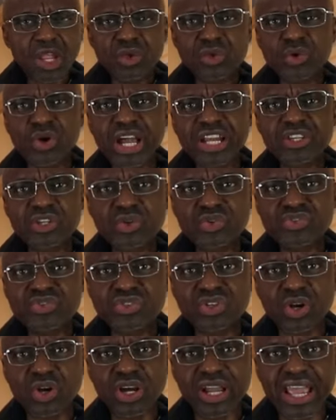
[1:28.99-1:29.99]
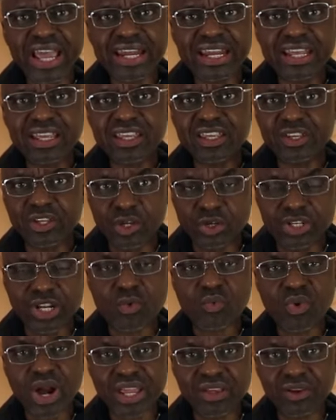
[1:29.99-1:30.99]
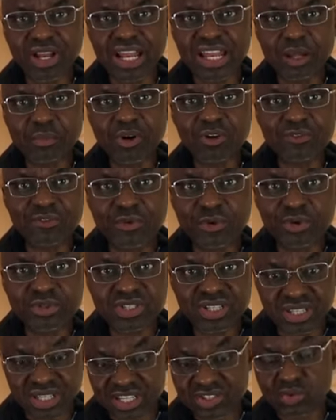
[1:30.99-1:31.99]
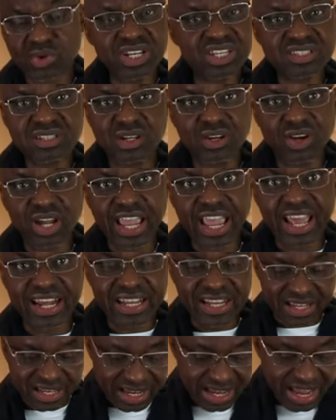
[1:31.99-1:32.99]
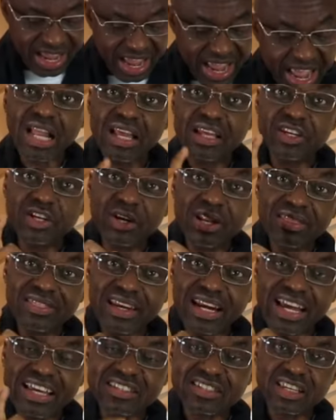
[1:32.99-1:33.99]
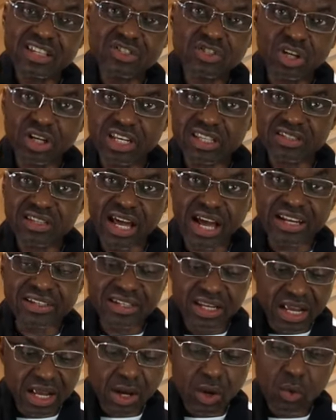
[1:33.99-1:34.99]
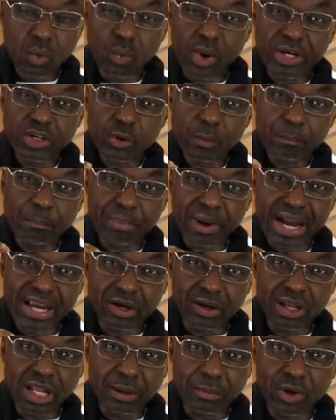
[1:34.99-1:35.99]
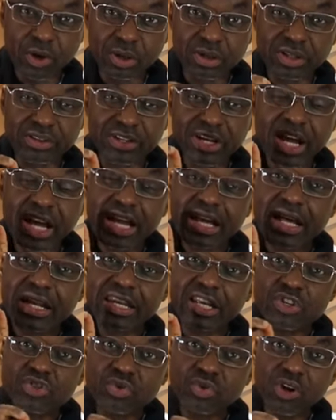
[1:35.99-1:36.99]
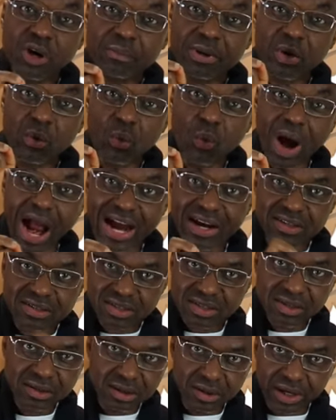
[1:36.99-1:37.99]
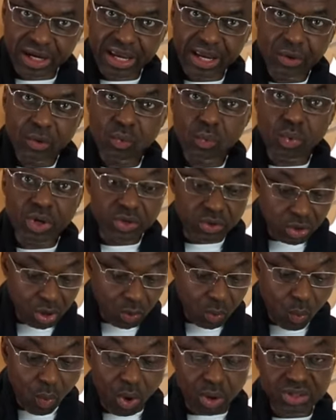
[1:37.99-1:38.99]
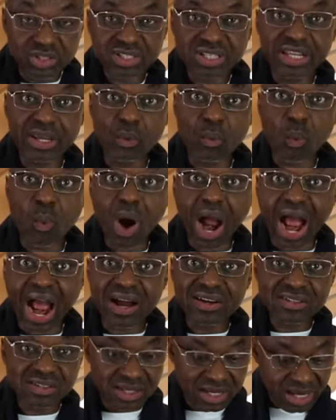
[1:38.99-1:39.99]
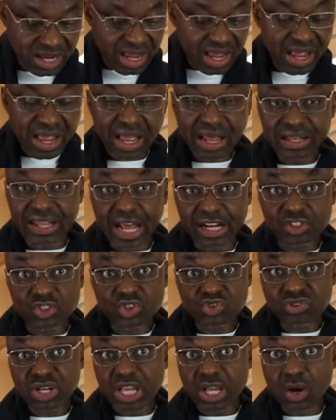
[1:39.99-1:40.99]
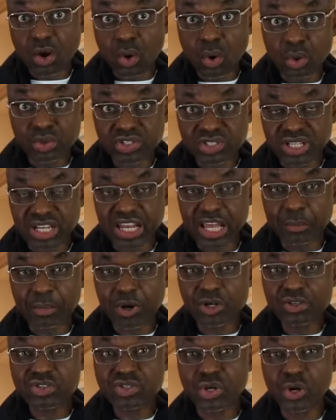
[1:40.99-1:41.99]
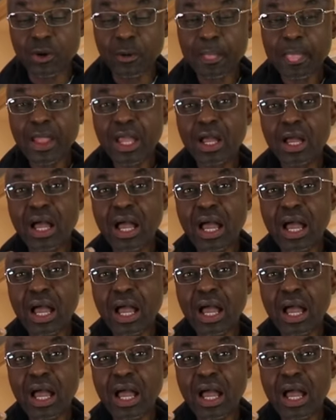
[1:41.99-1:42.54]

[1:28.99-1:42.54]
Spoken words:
You can use non-organic, you know, the regular lemon fruit. This one is not organic. The only thing I insist on is that when you buy your lemons, they should not be waxed, okay? We do not want the wax that usually coats the lemon. So,